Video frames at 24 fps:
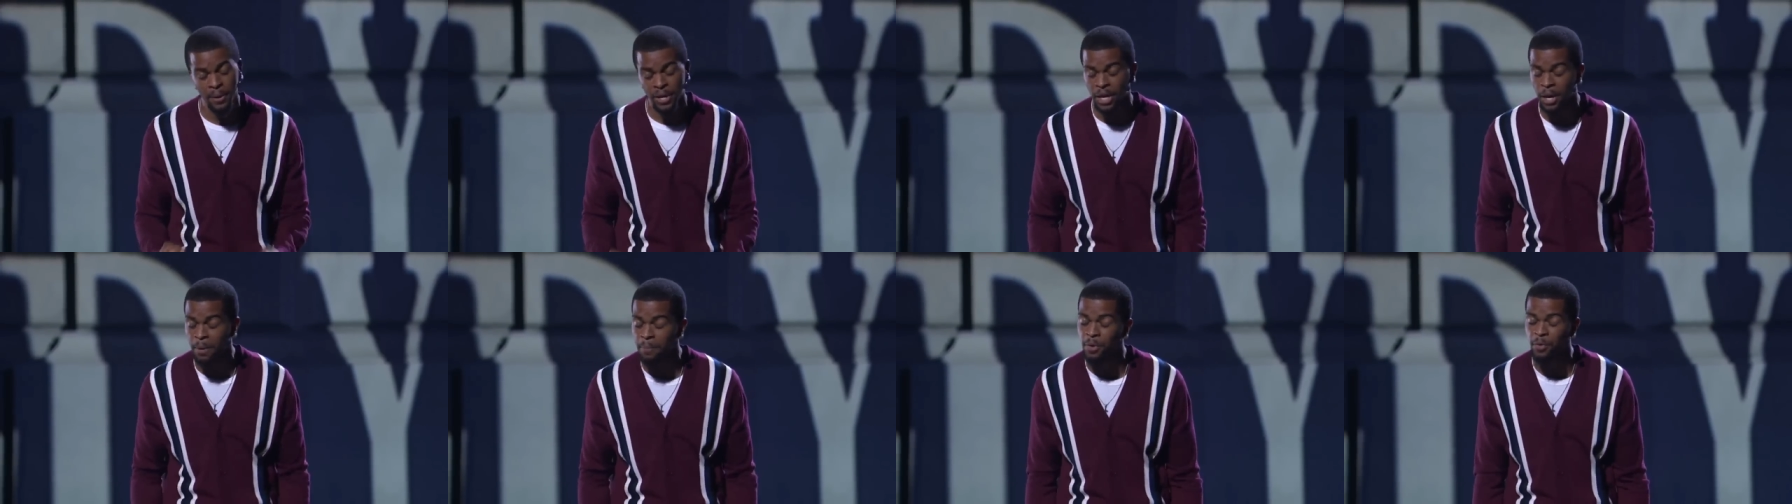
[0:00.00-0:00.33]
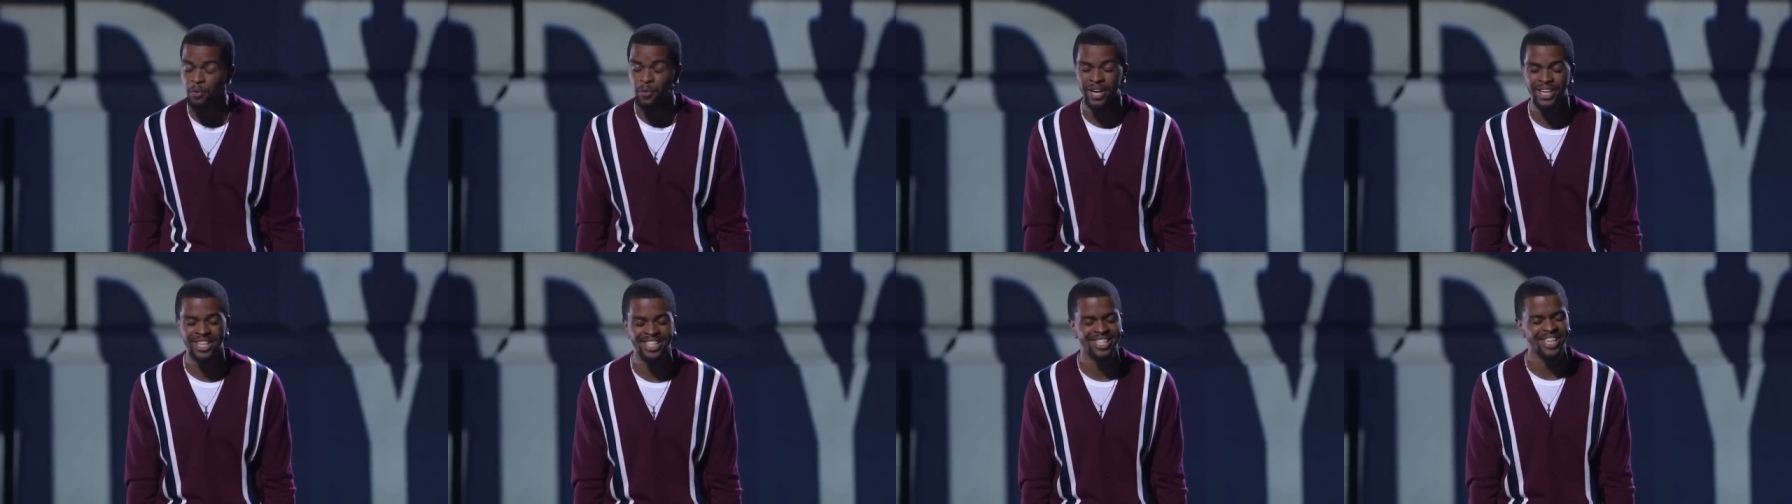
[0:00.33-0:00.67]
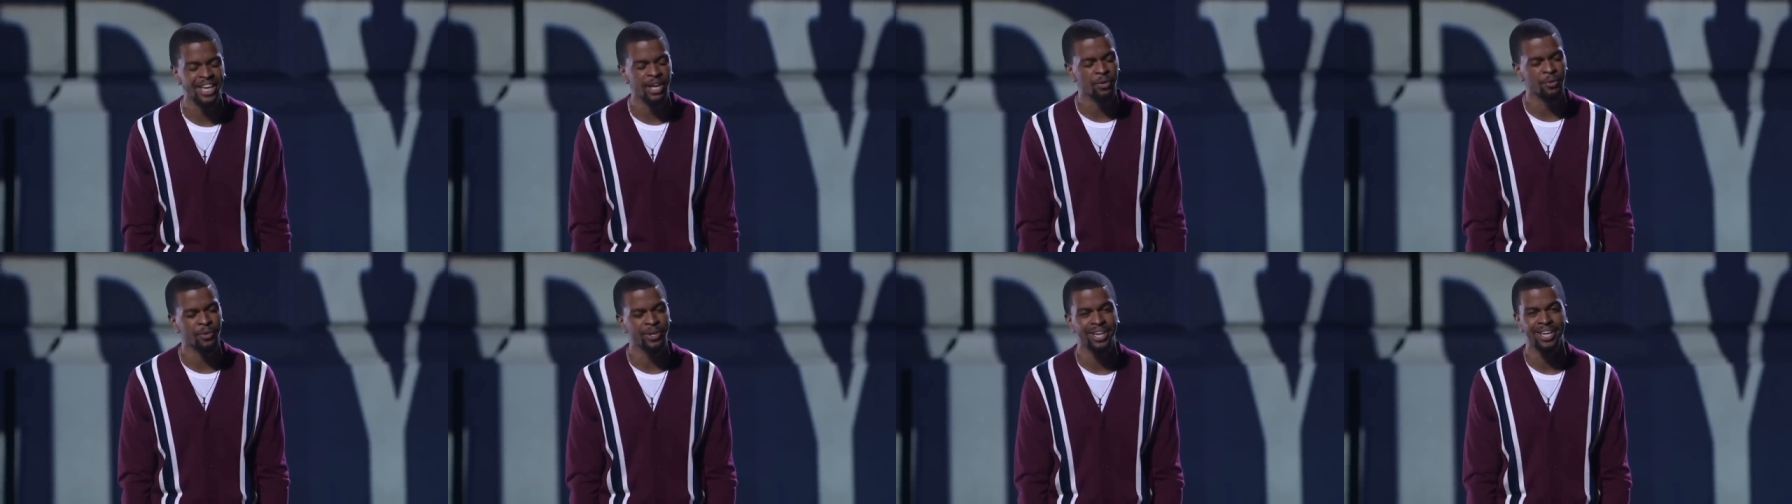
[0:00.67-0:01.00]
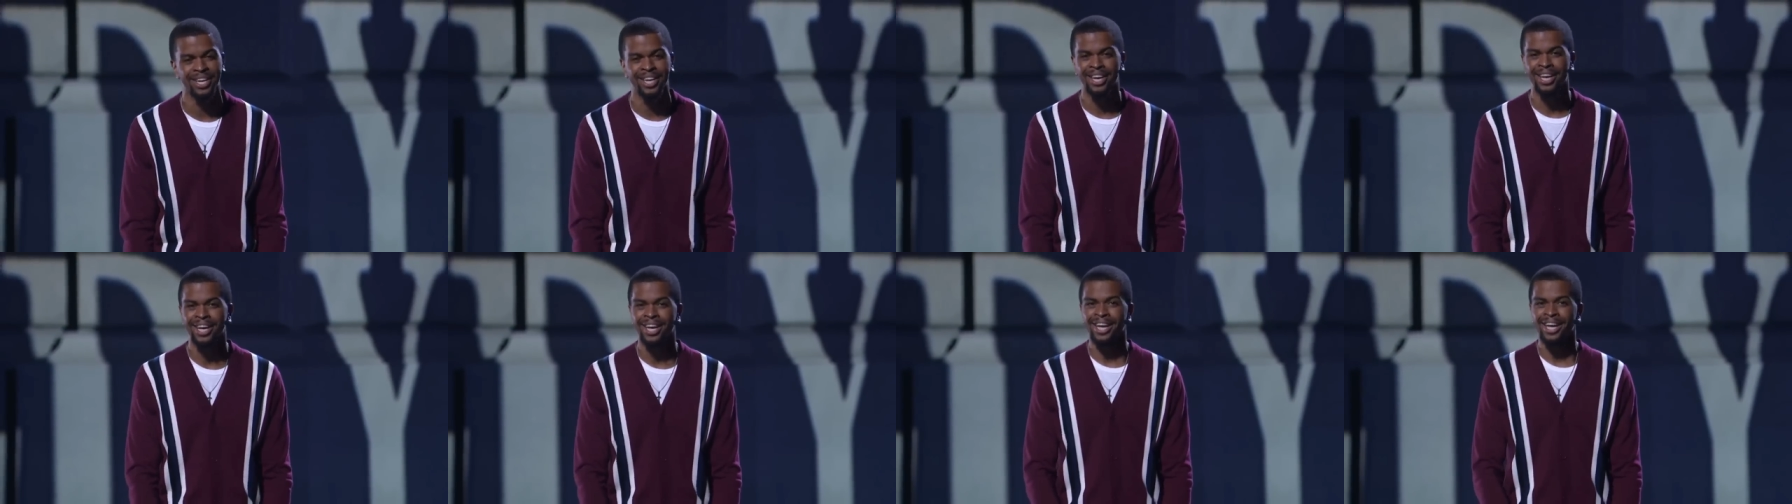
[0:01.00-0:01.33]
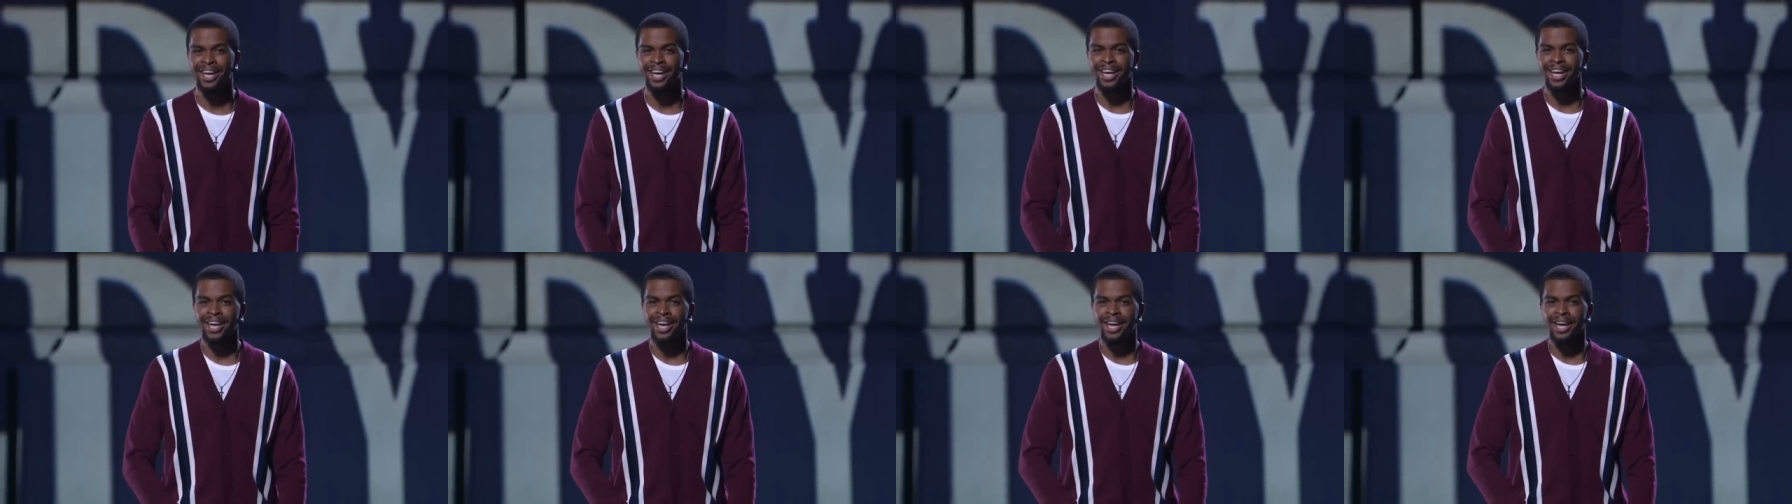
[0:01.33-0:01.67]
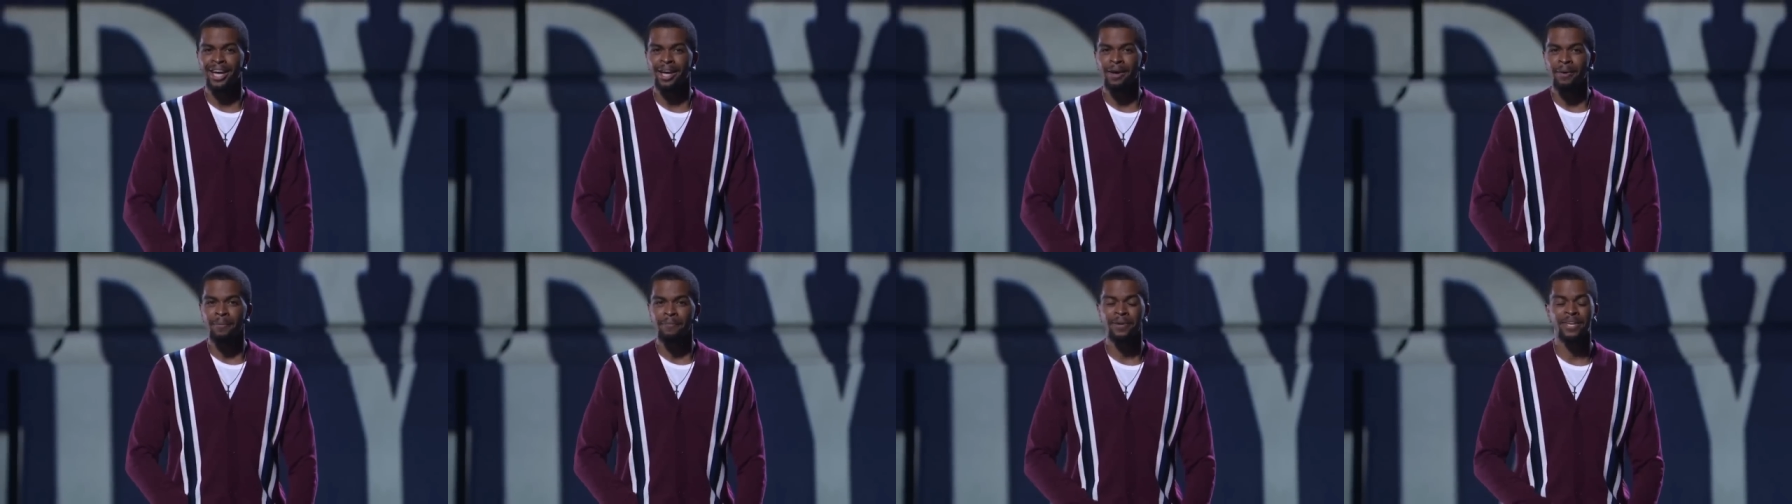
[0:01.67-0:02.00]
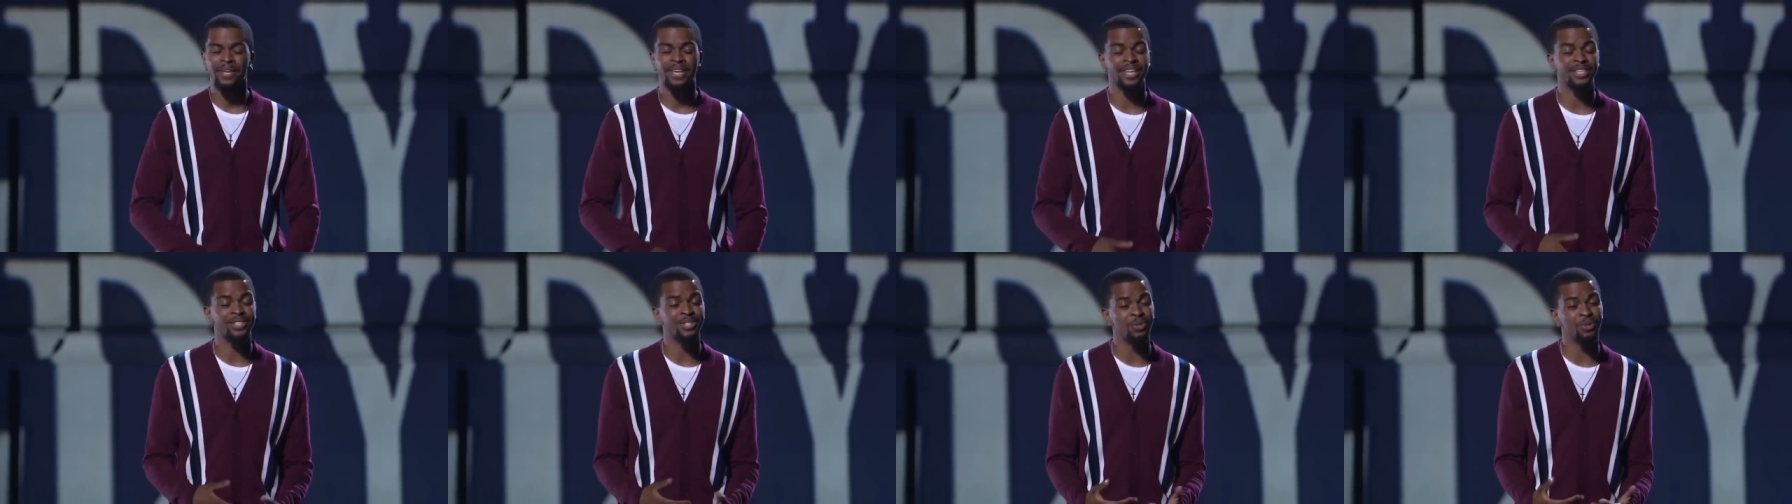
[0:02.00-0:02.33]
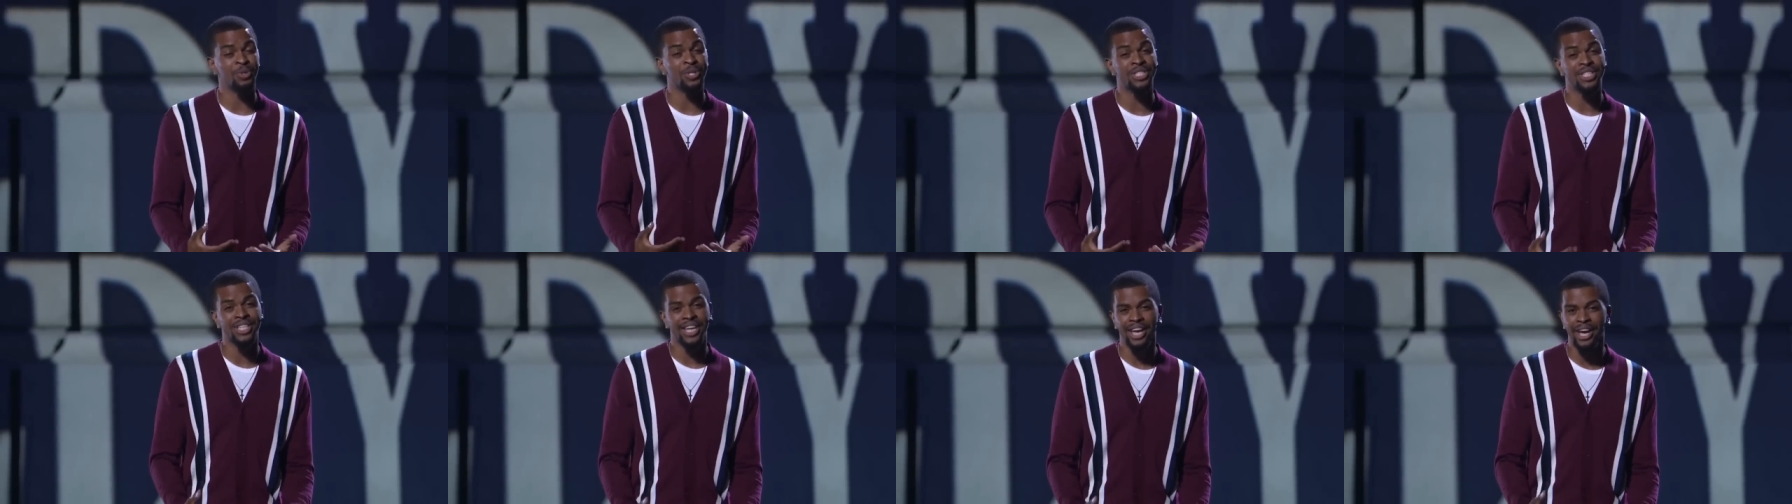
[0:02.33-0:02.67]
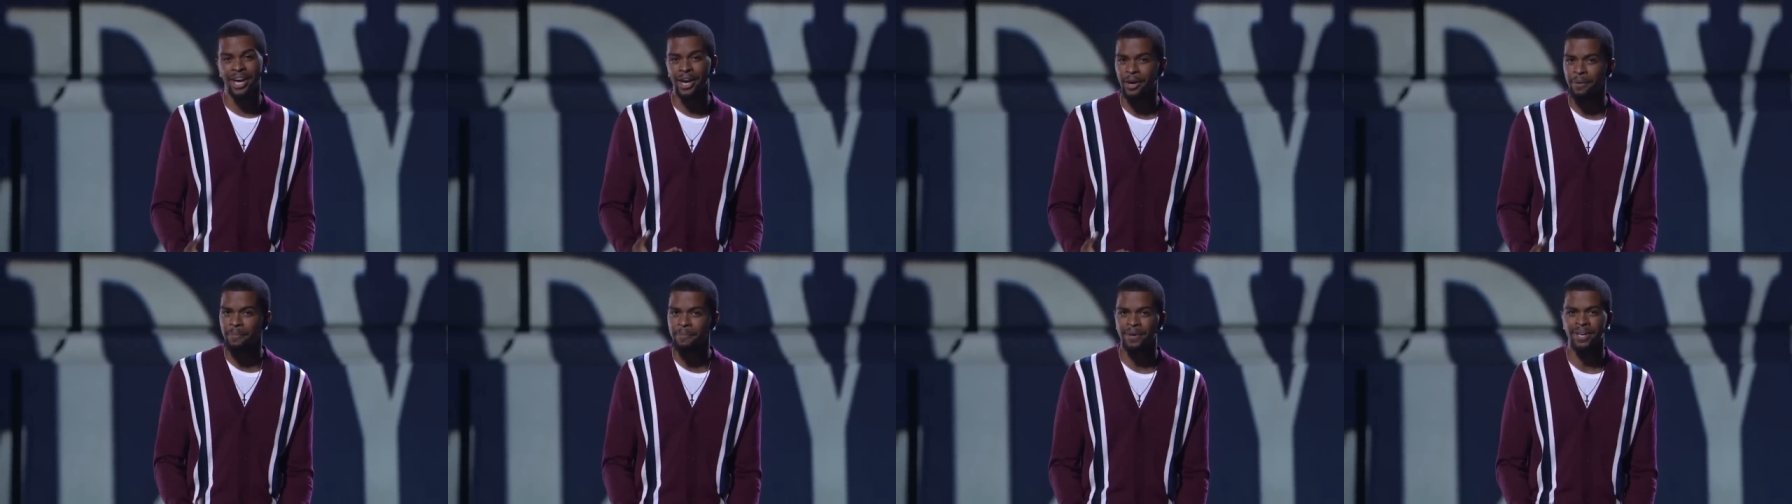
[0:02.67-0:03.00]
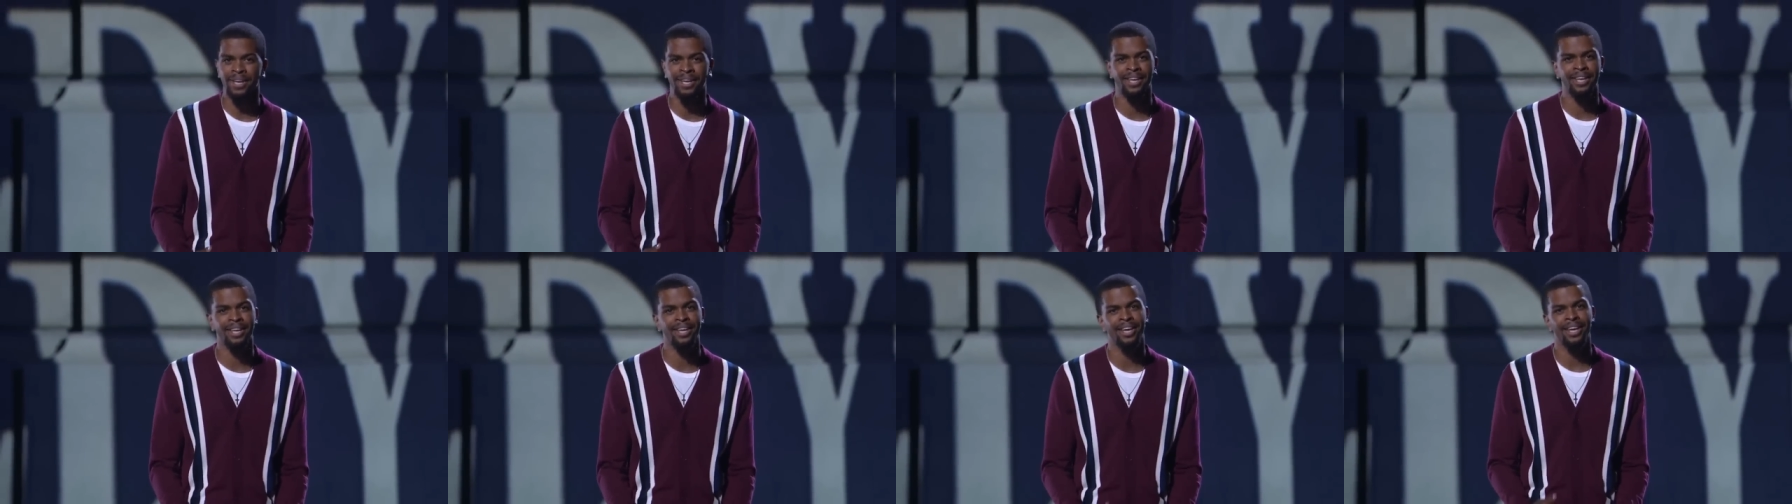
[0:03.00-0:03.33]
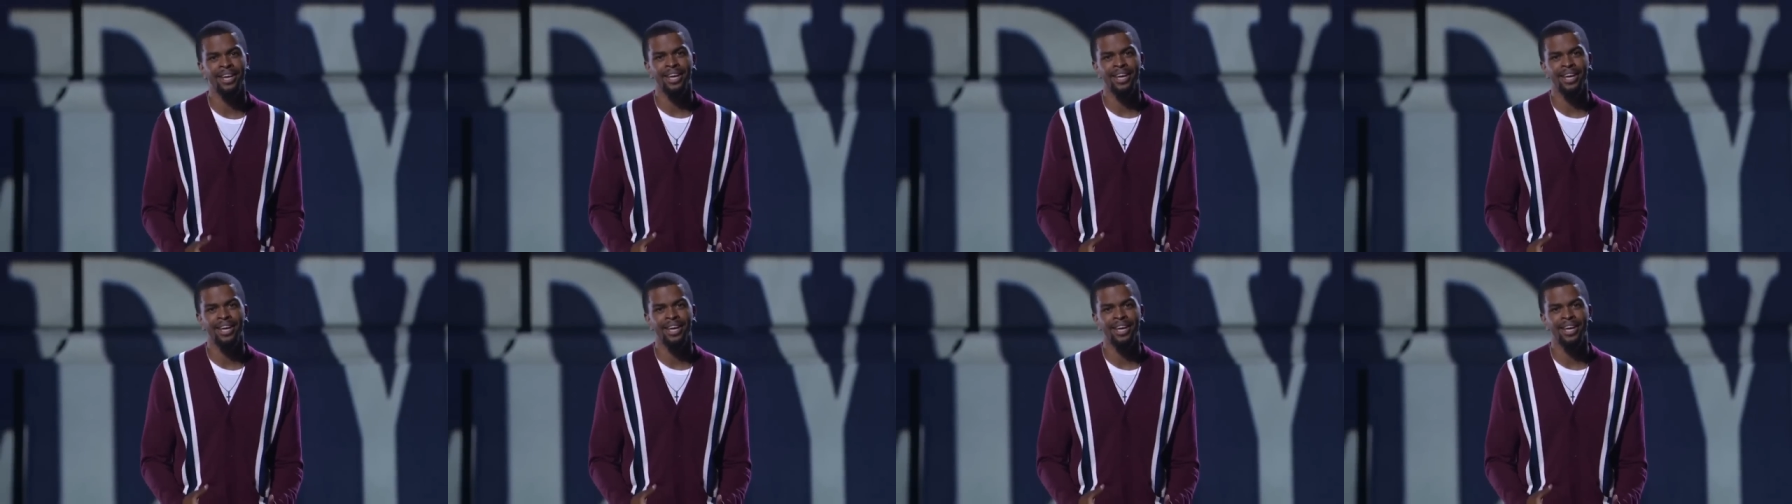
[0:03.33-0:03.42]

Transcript: become hereditary, because you scare me,